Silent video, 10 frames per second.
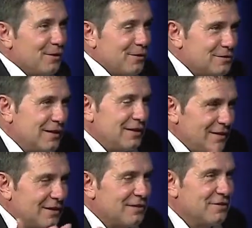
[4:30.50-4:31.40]
Because then
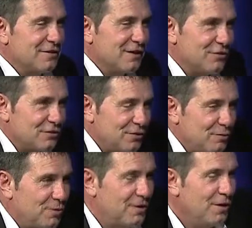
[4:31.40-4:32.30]
that just gives you
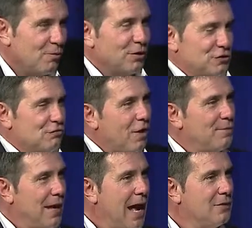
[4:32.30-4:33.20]
someone wants to rob
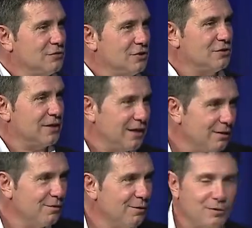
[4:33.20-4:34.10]
your house, just say,
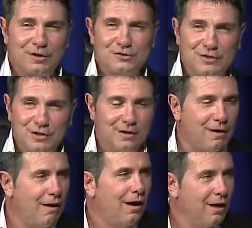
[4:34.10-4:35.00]
they want to steal your
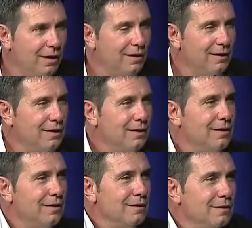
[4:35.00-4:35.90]
car.
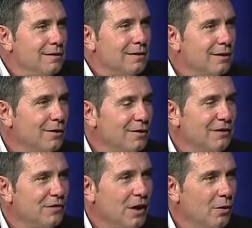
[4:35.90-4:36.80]
You know, you
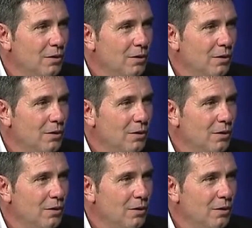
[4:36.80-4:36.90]
never know.